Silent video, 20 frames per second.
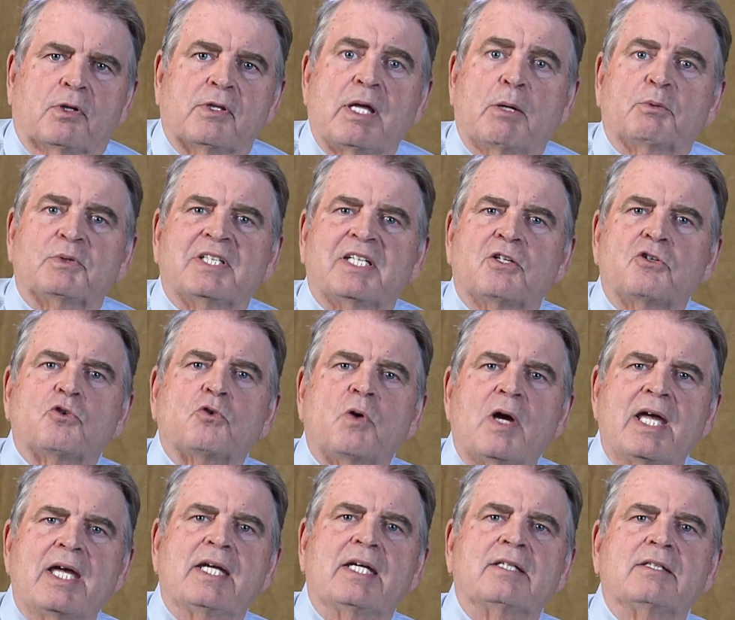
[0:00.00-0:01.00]
That would
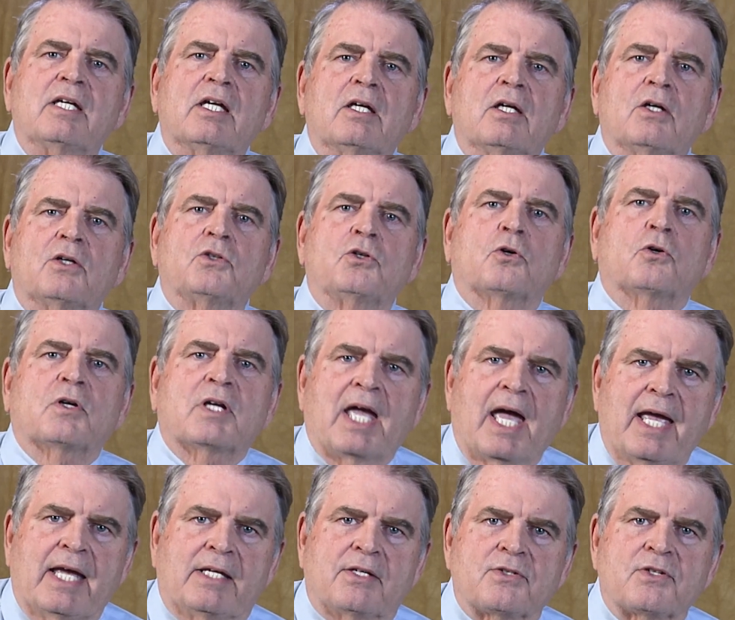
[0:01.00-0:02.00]
degrade your
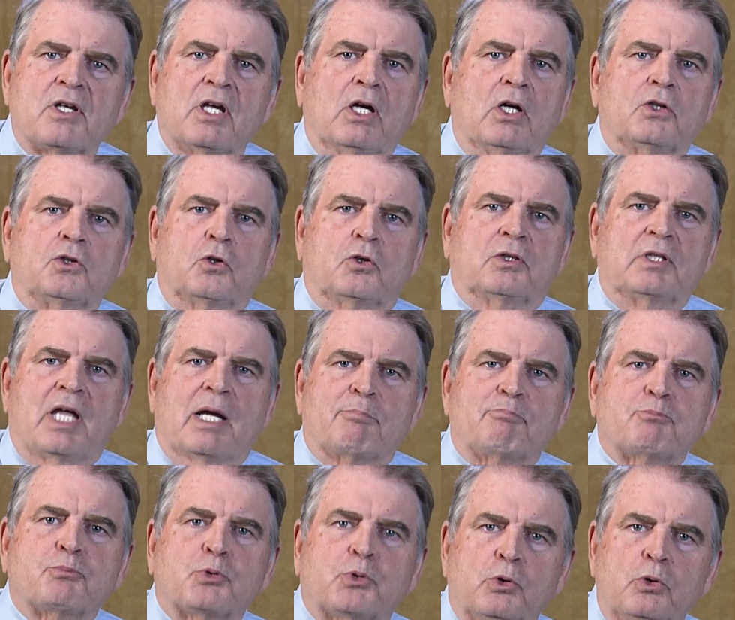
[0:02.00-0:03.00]
case. You could
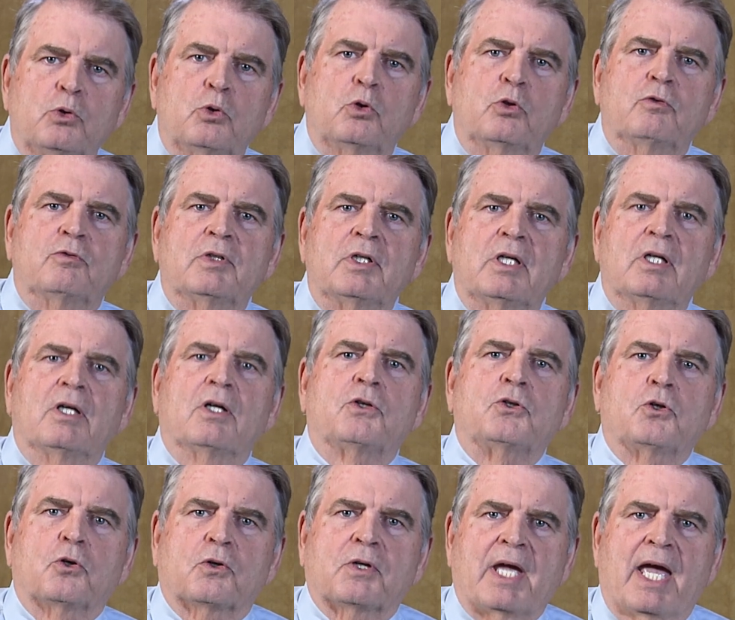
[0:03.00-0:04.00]
not prove
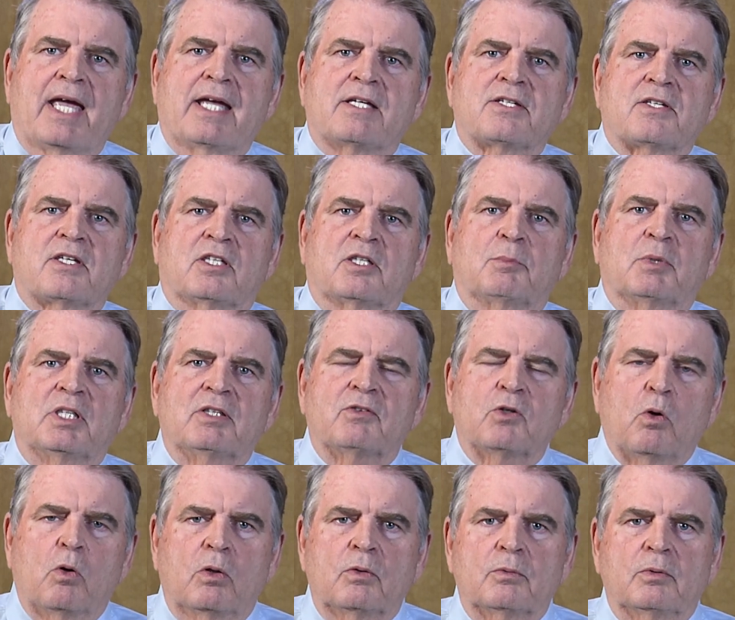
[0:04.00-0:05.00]
your case in the middle of a
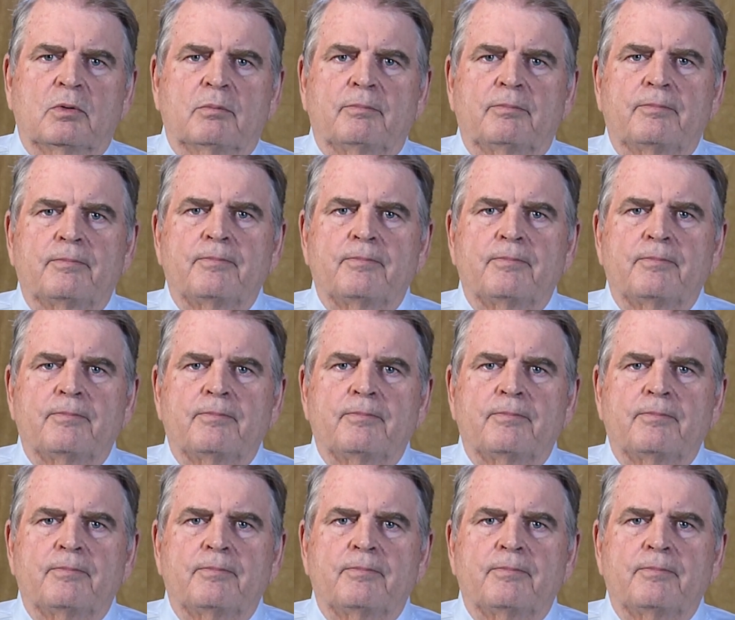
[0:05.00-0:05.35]
courtroom.